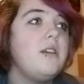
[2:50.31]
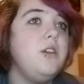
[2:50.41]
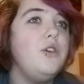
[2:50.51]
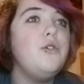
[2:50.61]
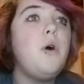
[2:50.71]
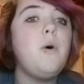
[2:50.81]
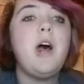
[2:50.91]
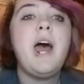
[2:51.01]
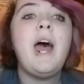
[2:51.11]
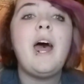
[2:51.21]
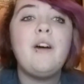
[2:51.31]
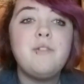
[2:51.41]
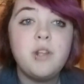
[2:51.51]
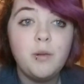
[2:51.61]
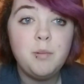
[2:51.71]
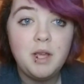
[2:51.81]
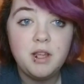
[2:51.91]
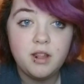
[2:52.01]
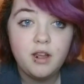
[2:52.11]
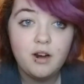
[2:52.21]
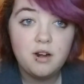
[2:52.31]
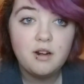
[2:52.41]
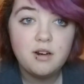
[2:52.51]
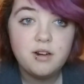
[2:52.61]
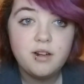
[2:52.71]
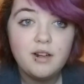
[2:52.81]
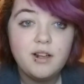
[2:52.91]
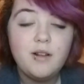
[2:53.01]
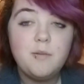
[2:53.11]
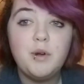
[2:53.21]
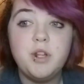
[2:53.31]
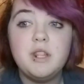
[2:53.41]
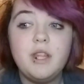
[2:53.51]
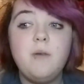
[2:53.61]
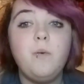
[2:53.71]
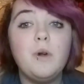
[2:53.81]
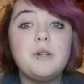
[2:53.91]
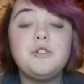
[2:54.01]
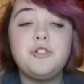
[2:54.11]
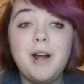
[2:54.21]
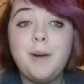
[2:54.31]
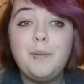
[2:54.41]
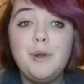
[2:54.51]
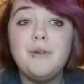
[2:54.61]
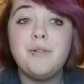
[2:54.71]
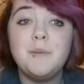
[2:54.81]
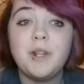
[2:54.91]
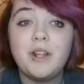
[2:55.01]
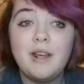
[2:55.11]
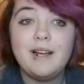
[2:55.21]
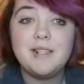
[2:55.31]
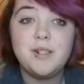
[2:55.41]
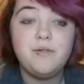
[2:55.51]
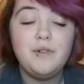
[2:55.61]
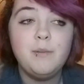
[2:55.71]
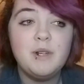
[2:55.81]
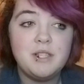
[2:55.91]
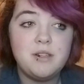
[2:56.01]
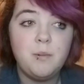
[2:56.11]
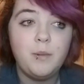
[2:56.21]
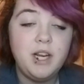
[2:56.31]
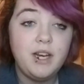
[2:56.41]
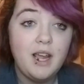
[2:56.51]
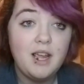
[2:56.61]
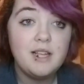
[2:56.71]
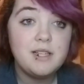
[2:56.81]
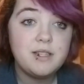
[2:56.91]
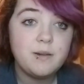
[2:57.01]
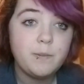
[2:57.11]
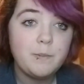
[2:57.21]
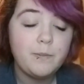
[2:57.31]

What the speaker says: You don't have to be there, but they will drop you from the class if you miss so many days.